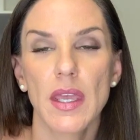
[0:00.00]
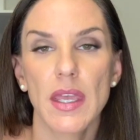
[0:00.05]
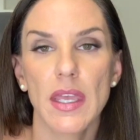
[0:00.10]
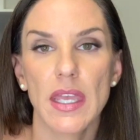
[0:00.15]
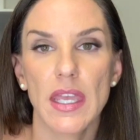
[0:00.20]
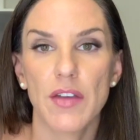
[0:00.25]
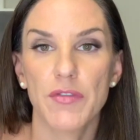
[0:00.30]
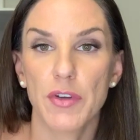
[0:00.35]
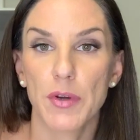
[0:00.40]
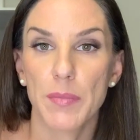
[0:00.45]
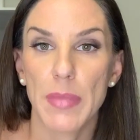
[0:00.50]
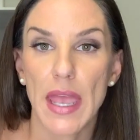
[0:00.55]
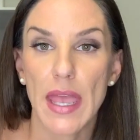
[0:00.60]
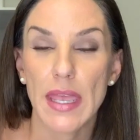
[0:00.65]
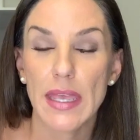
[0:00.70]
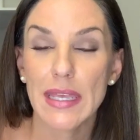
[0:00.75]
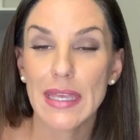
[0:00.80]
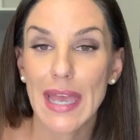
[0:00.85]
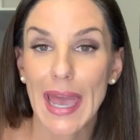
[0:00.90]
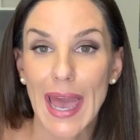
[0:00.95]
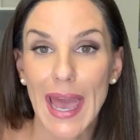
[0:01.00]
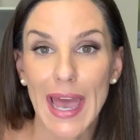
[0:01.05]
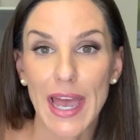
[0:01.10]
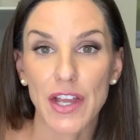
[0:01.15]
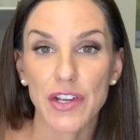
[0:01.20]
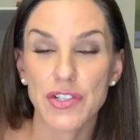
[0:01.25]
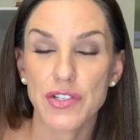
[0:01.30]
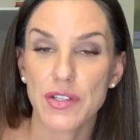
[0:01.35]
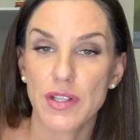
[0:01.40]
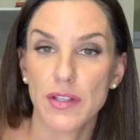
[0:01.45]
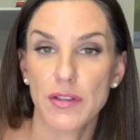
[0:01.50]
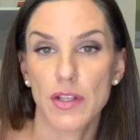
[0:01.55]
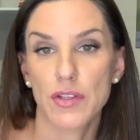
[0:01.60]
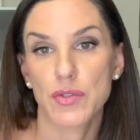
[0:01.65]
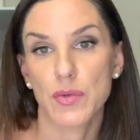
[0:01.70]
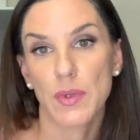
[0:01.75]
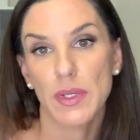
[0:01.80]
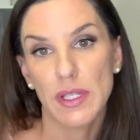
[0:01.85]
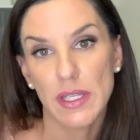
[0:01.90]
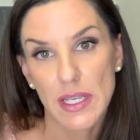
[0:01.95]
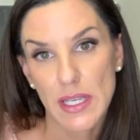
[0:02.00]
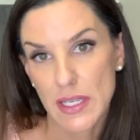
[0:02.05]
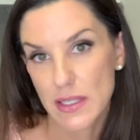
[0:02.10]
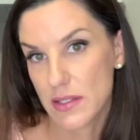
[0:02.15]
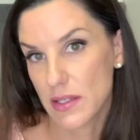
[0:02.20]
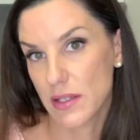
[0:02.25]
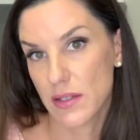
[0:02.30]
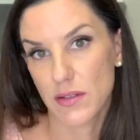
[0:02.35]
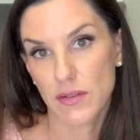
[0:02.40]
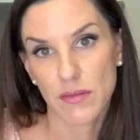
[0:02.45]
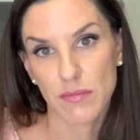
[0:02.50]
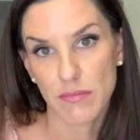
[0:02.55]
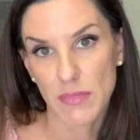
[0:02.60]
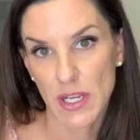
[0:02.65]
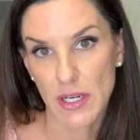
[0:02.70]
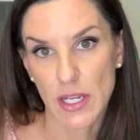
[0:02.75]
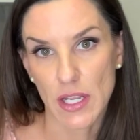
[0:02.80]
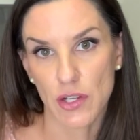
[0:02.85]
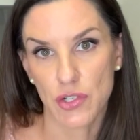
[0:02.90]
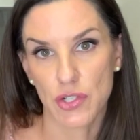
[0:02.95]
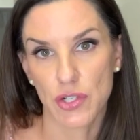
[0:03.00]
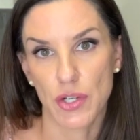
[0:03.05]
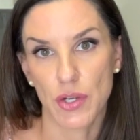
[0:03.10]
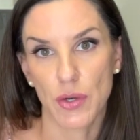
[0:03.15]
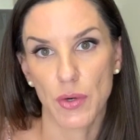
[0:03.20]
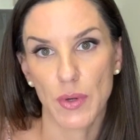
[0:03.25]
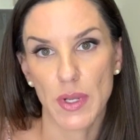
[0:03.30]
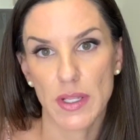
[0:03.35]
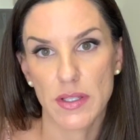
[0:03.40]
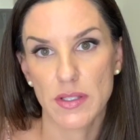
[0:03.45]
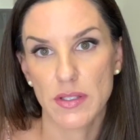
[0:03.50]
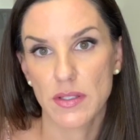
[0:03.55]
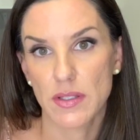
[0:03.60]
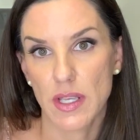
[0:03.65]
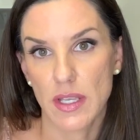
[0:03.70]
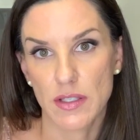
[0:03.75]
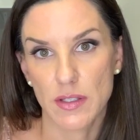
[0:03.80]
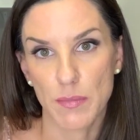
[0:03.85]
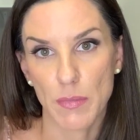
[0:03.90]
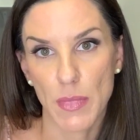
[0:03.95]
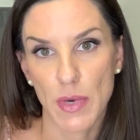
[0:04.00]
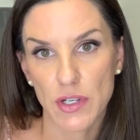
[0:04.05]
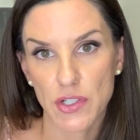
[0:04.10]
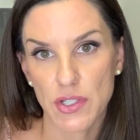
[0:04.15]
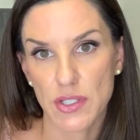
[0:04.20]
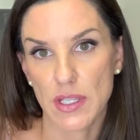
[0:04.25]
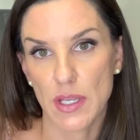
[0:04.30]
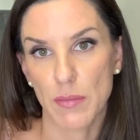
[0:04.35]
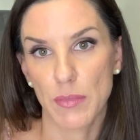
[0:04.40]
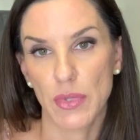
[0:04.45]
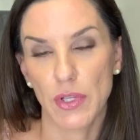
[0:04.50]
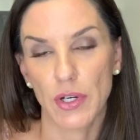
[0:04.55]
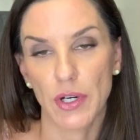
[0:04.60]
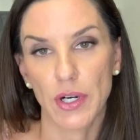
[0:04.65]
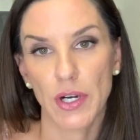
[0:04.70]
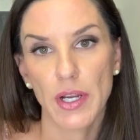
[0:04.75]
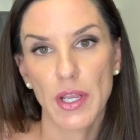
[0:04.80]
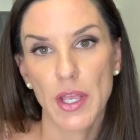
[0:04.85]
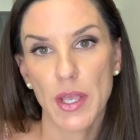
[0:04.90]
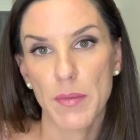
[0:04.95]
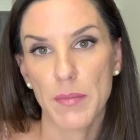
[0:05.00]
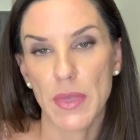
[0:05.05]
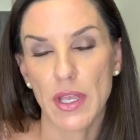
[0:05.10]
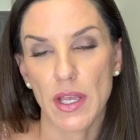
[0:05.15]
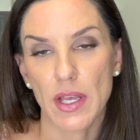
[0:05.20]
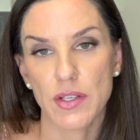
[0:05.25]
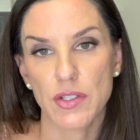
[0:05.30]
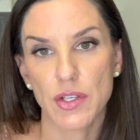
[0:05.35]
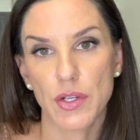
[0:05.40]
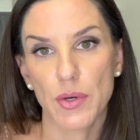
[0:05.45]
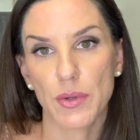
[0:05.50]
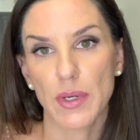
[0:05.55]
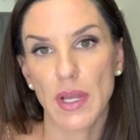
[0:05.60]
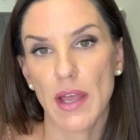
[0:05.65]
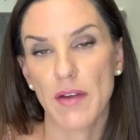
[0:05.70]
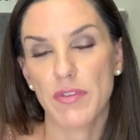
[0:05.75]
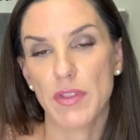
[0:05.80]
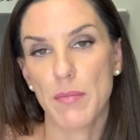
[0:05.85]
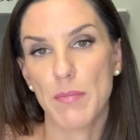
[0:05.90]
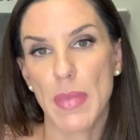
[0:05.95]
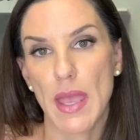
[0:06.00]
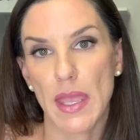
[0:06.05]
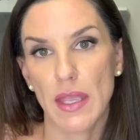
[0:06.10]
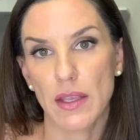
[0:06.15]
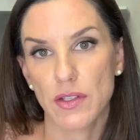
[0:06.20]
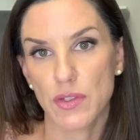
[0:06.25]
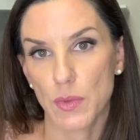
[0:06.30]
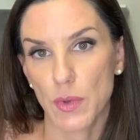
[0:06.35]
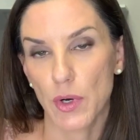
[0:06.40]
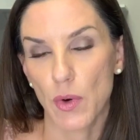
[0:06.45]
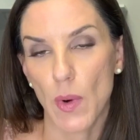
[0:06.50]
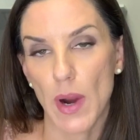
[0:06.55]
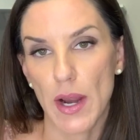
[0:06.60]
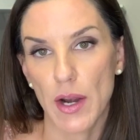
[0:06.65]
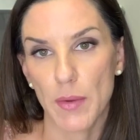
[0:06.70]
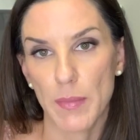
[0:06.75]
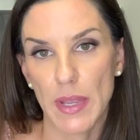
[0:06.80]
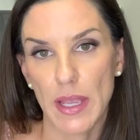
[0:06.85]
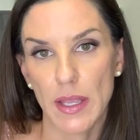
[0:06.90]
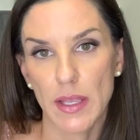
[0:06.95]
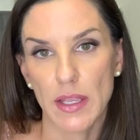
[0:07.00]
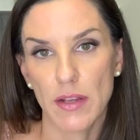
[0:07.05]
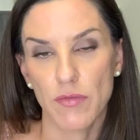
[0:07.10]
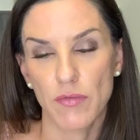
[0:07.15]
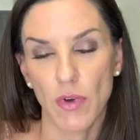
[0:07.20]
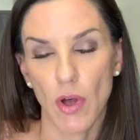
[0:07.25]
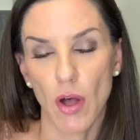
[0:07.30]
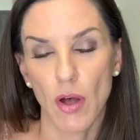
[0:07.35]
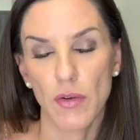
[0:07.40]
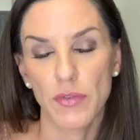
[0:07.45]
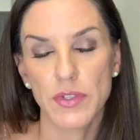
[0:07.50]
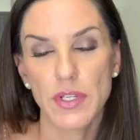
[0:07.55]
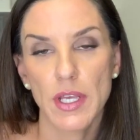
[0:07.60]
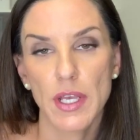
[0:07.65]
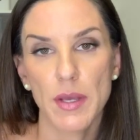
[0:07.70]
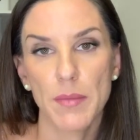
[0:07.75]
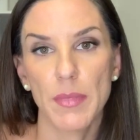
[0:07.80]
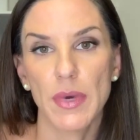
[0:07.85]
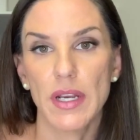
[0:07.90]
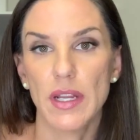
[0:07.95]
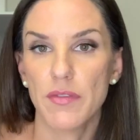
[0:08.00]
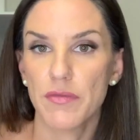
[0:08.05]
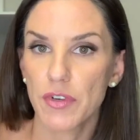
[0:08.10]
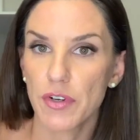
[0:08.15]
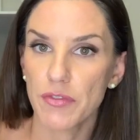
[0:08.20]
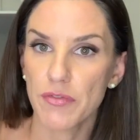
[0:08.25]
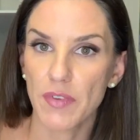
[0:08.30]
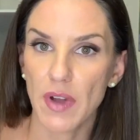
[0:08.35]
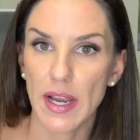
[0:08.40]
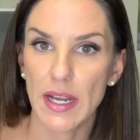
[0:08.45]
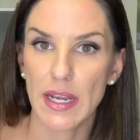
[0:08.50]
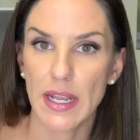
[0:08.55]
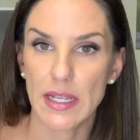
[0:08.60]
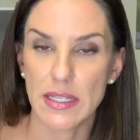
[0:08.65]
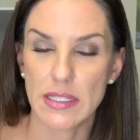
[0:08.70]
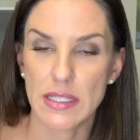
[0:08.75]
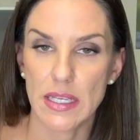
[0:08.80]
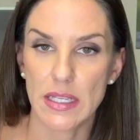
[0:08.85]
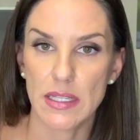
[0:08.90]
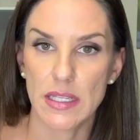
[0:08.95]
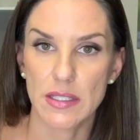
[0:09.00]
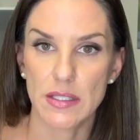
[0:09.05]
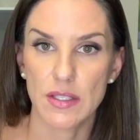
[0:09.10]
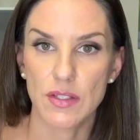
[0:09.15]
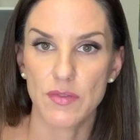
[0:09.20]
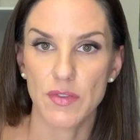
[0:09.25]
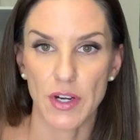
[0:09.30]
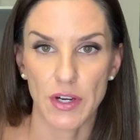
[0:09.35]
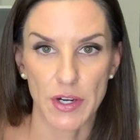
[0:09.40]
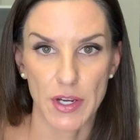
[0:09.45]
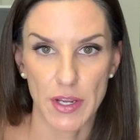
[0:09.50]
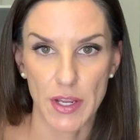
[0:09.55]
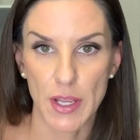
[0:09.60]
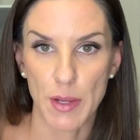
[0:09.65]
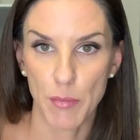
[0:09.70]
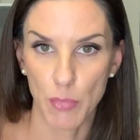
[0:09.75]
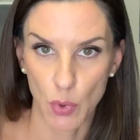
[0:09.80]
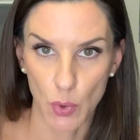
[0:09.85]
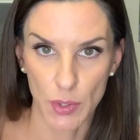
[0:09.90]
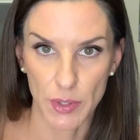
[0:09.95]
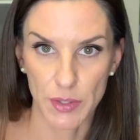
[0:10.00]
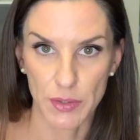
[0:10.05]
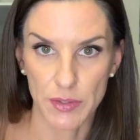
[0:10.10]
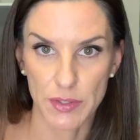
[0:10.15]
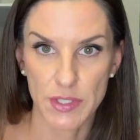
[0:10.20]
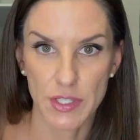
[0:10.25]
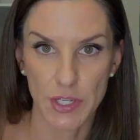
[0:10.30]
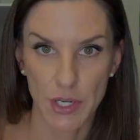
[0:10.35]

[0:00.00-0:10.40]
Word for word: If you're paying cash, then this really isn't an issue. It's much simpler because you don't have the bank's requirement involved. But if you're financing, this is very important to